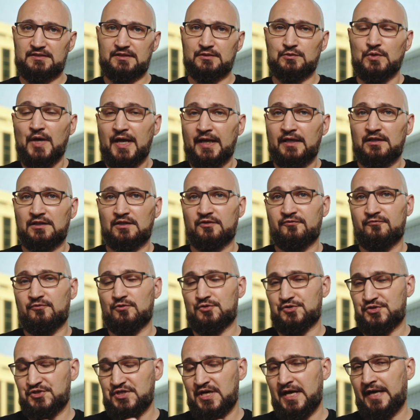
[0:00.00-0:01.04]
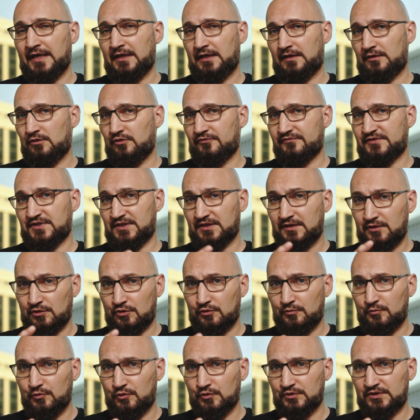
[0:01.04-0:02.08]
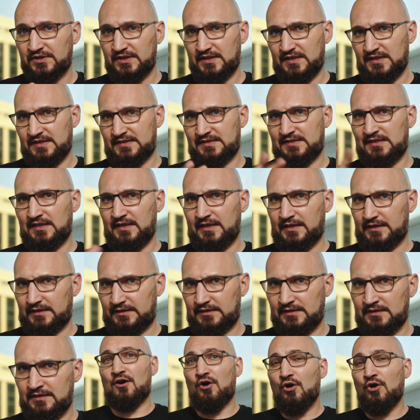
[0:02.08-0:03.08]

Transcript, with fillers: related for signing of secure boot is leaked.